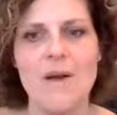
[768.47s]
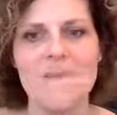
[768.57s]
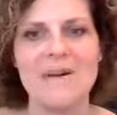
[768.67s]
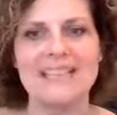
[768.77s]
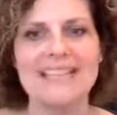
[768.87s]

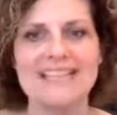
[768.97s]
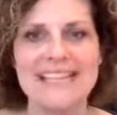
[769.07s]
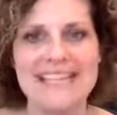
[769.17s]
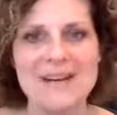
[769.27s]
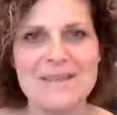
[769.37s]
But
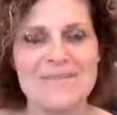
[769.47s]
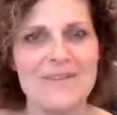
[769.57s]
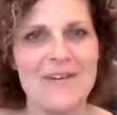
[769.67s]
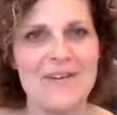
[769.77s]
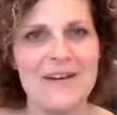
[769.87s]
sign up
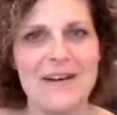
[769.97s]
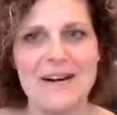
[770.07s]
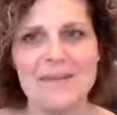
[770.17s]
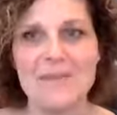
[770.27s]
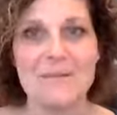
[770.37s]
for
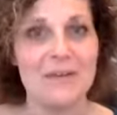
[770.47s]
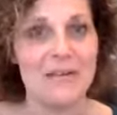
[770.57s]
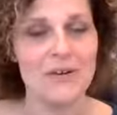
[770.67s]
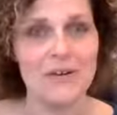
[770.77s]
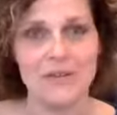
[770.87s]
my mini
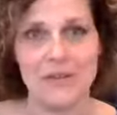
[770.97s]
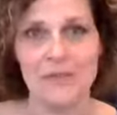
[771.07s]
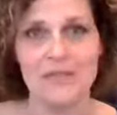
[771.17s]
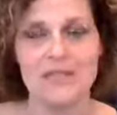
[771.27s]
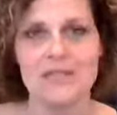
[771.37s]
course. I
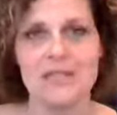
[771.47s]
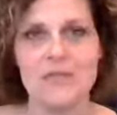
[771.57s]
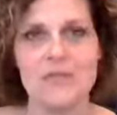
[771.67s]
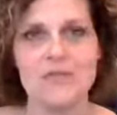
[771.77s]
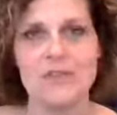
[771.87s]
want you to see
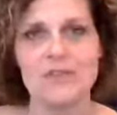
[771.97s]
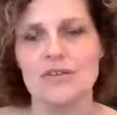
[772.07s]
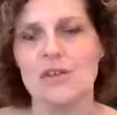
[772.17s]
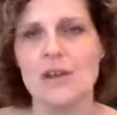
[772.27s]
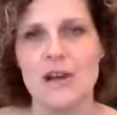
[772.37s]
those videos
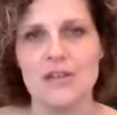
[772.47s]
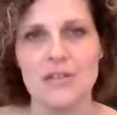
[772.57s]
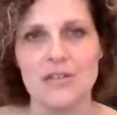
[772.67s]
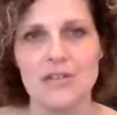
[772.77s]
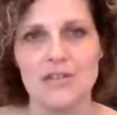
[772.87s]
on how to
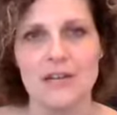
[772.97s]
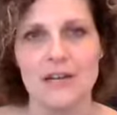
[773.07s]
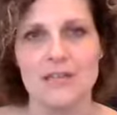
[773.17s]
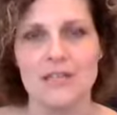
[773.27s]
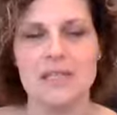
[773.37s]
manage your
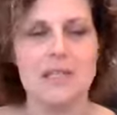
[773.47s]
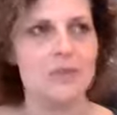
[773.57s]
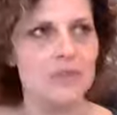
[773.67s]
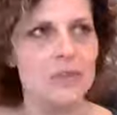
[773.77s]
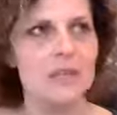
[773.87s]
time, because
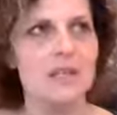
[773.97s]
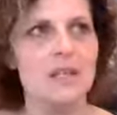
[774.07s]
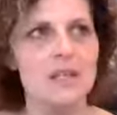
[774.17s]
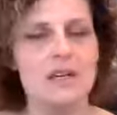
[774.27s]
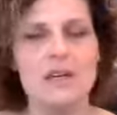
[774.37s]
this
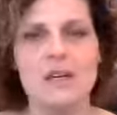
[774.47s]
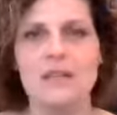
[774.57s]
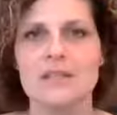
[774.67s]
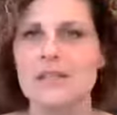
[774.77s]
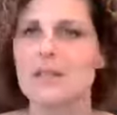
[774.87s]

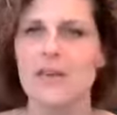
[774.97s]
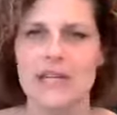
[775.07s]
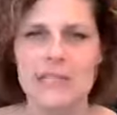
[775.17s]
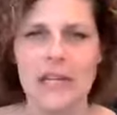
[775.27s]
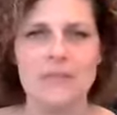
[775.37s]
is a great
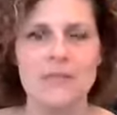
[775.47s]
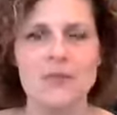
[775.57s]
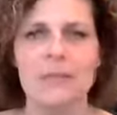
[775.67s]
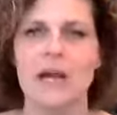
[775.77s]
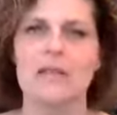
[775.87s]
time for you
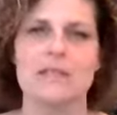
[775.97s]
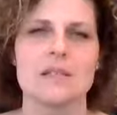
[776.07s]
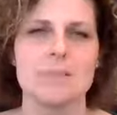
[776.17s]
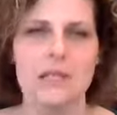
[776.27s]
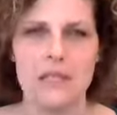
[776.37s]
to
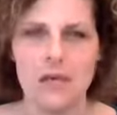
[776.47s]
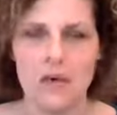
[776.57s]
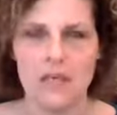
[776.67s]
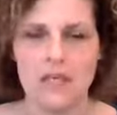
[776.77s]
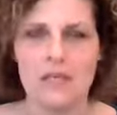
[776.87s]
practice being
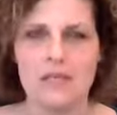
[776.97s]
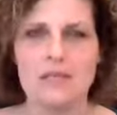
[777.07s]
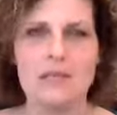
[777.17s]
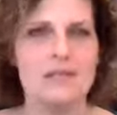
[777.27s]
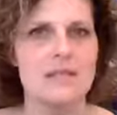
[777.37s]

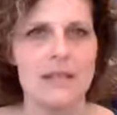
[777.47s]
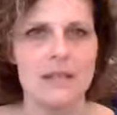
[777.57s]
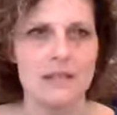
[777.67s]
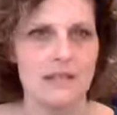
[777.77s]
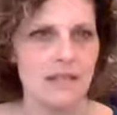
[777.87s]
organized,
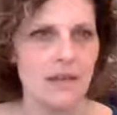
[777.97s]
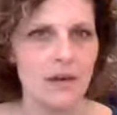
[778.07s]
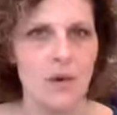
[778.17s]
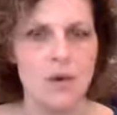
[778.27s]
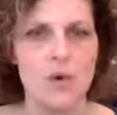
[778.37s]

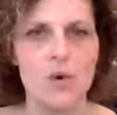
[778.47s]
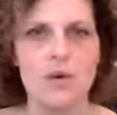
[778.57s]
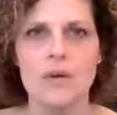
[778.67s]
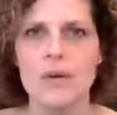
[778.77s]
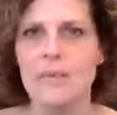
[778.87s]
staying
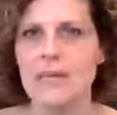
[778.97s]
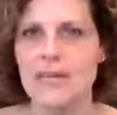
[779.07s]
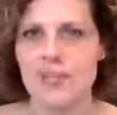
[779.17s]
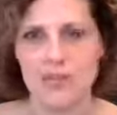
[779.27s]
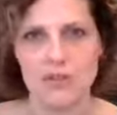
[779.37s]
cool,
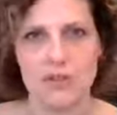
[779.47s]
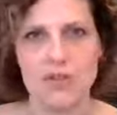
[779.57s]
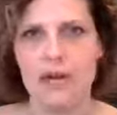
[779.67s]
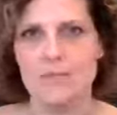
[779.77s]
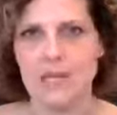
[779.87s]
managing your
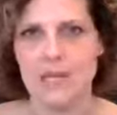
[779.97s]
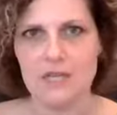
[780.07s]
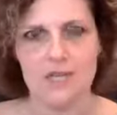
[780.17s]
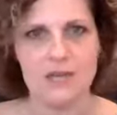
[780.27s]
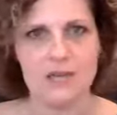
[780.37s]
time,
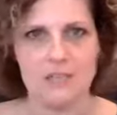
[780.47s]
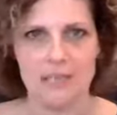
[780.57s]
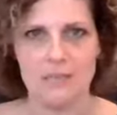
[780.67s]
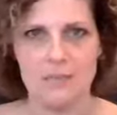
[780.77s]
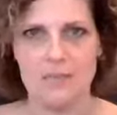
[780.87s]
managing your
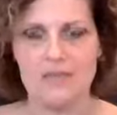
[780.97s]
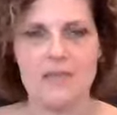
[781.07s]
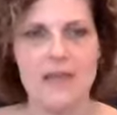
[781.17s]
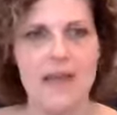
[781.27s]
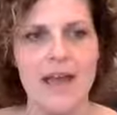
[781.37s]
assignments,
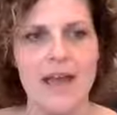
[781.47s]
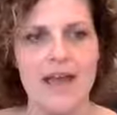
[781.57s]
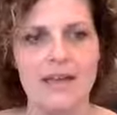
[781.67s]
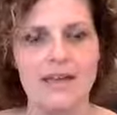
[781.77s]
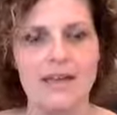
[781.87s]

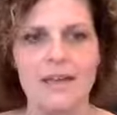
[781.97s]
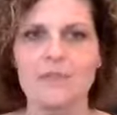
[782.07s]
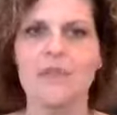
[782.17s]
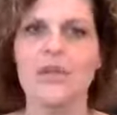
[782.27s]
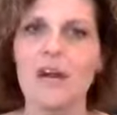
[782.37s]
and
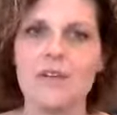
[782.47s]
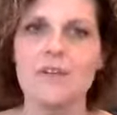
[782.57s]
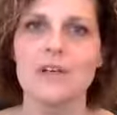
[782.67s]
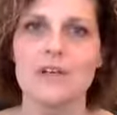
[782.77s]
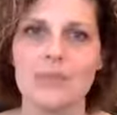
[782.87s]
feeling
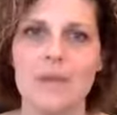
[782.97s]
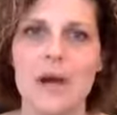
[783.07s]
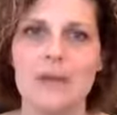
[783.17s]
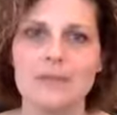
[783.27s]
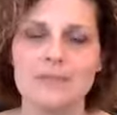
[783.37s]
confident
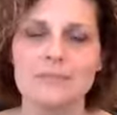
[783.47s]
throughout it.